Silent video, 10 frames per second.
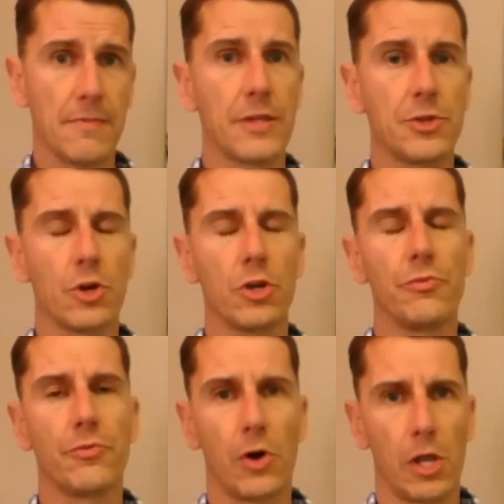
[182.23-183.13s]
that you're going to
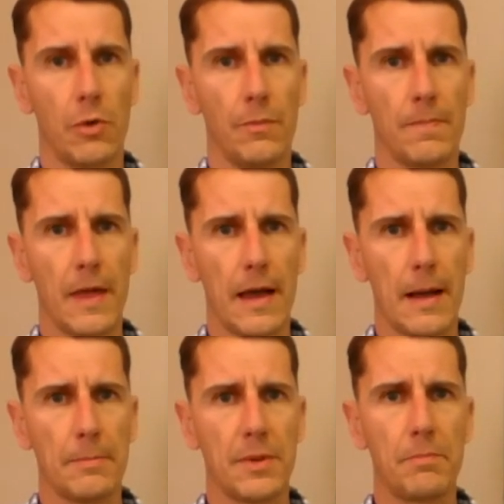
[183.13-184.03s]
follow,
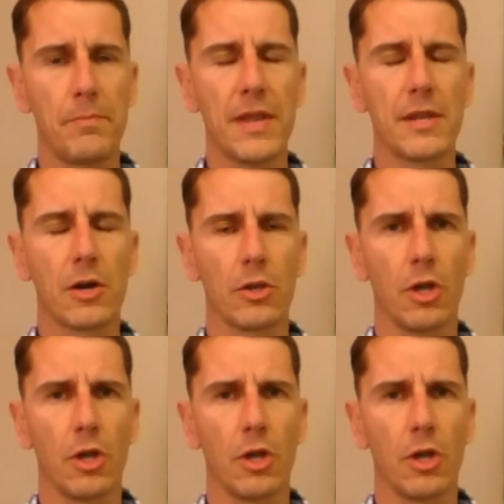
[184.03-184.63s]
depending